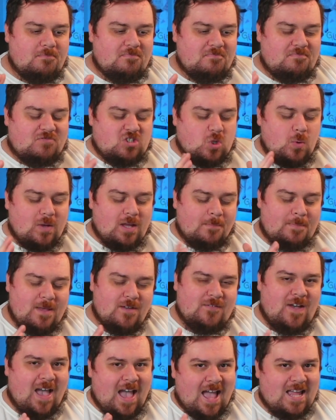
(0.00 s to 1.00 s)
doing a bit
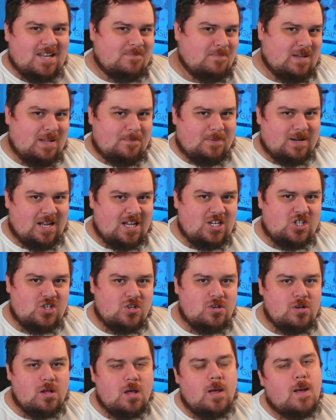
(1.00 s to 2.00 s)
of hand
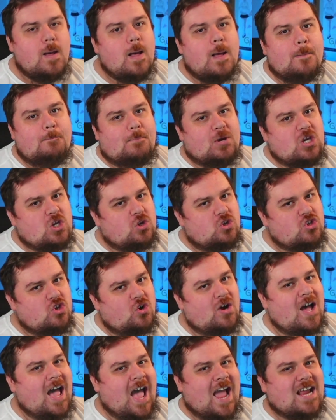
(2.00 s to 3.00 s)
manipulation, but you're
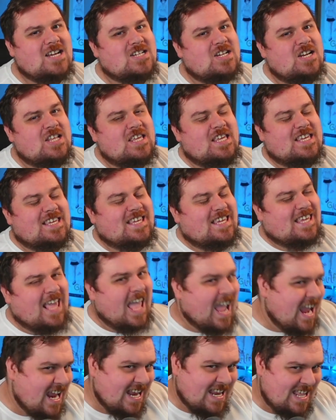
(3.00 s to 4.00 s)
not actually
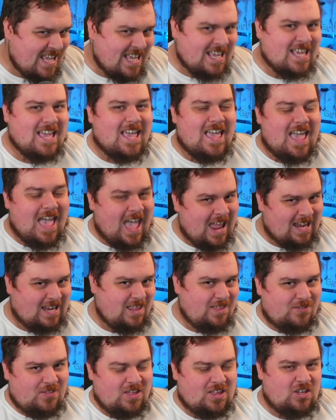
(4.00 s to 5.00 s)
gaining
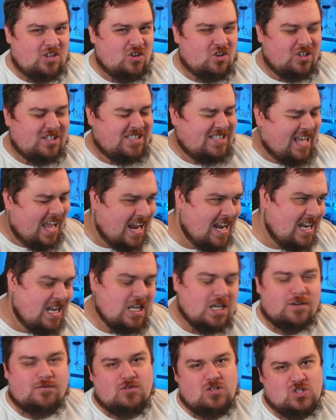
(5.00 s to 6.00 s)
anything. You're not
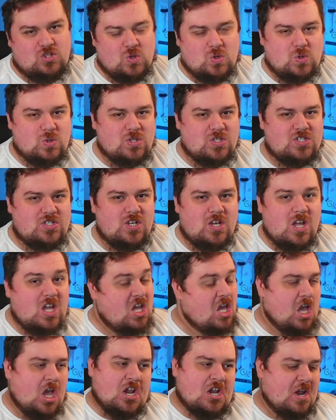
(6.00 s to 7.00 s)
gaining a resource.
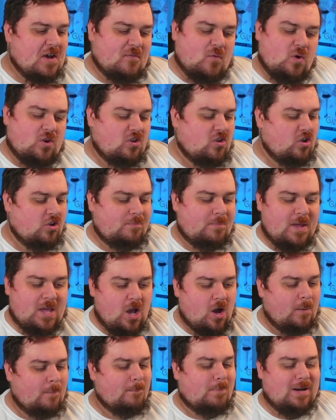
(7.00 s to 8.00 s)
Another one could be
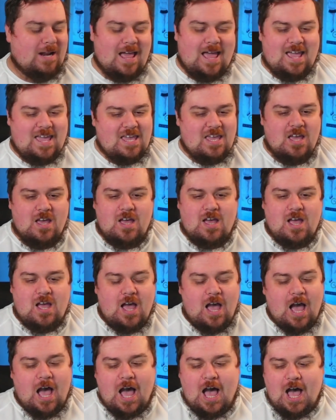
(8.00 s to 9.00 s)
on play,
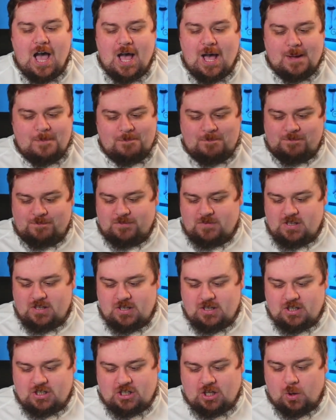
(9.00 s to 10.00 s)

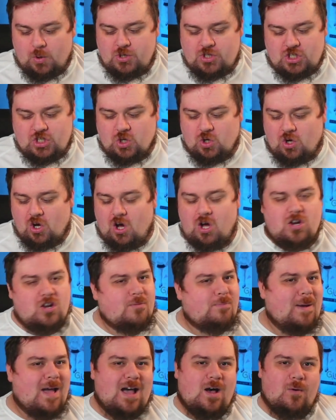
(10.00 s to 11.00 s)
go to your holo
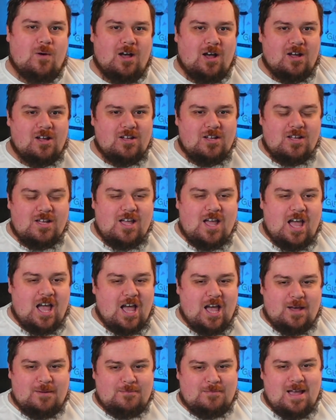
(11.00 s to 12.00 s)
power,
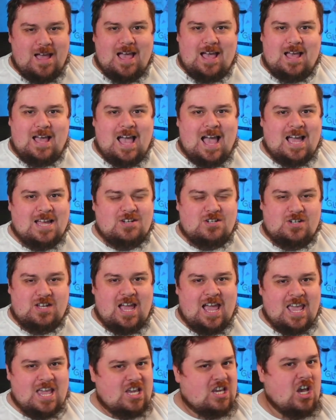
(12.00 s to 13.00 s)
add
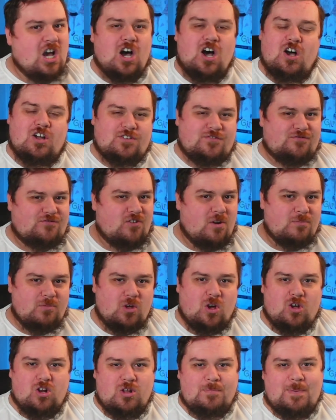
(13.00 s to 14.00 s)
a card from your
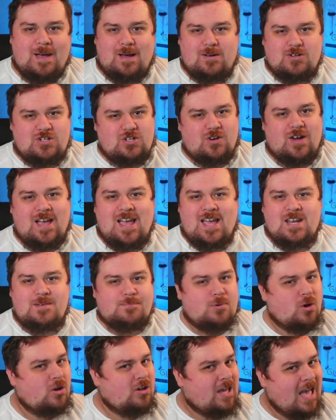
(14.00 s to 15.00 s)
holo power to your hand,
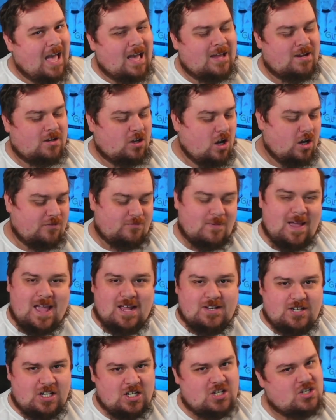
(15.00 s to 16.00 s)
put a card from
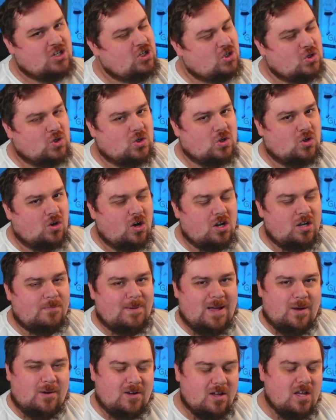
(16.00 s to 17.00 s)
hand into your holo
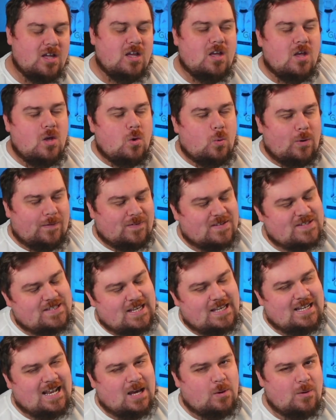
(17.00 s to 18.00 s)
power. We've
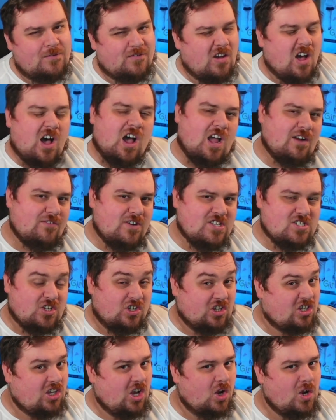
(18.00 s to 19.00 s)
seen that with Iris on
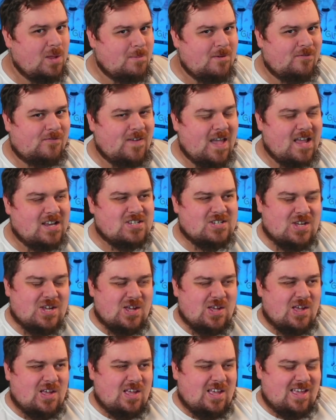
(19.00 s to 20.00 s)
a Hololive effect.
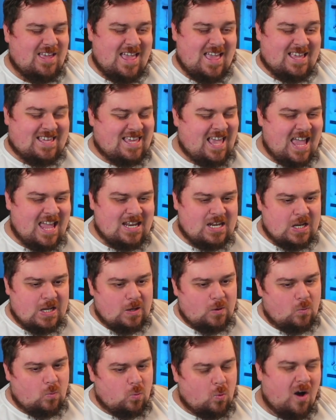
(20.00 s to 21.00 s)
Again,
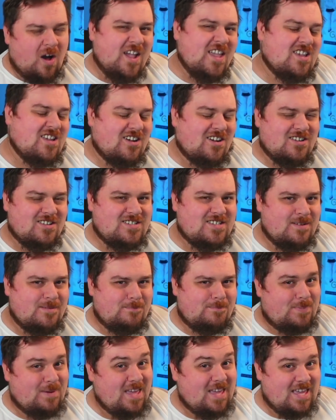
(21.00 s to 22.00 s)
why can't
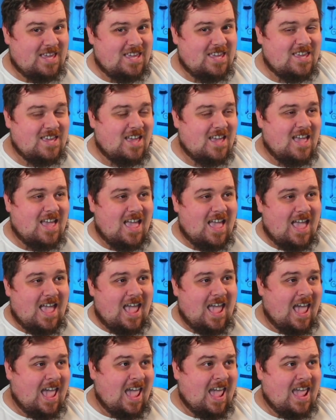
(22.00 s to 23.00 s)
it be
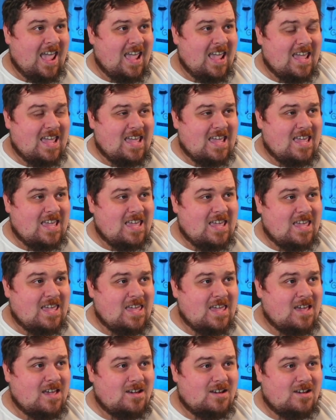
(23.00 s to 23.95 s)
a